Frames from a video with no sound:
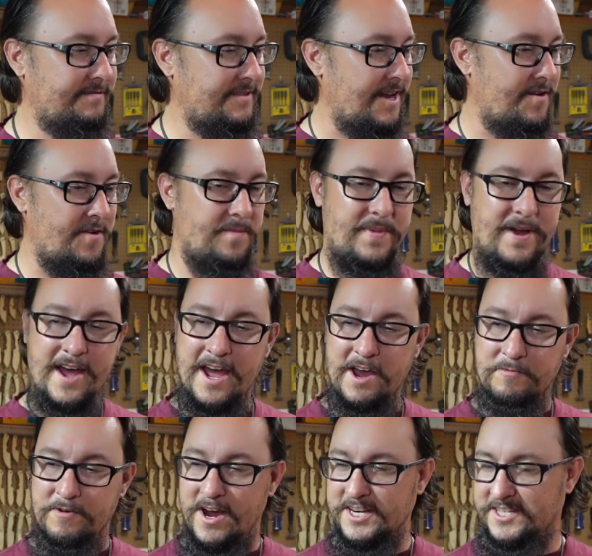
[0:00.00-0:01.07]
coming by,
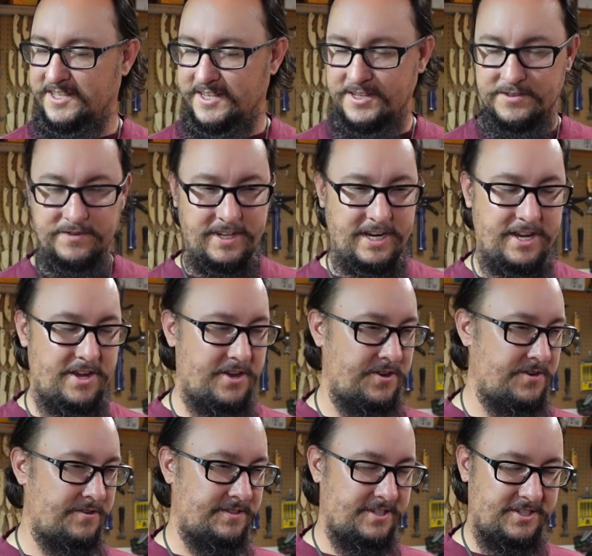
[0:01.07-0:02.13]
watching these
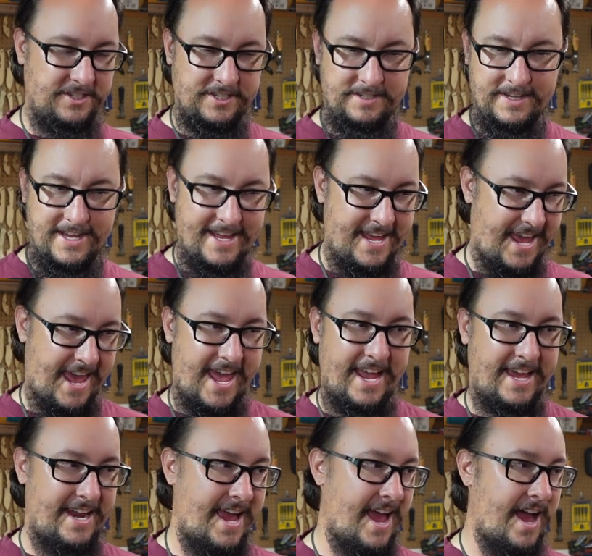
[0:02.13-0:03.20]
videos and just
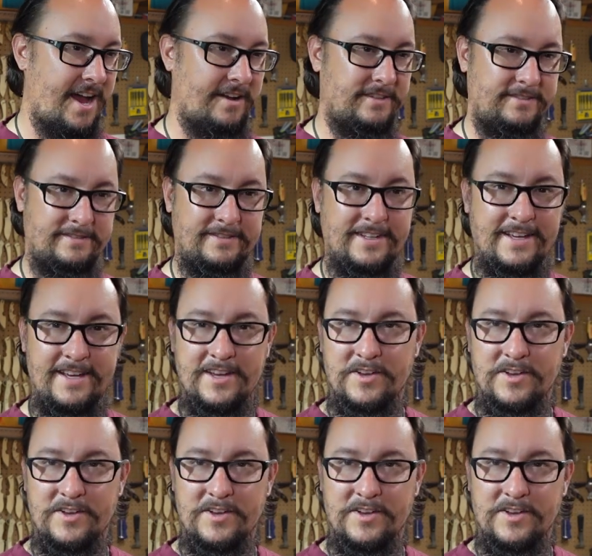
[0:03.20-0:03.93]
hanging out and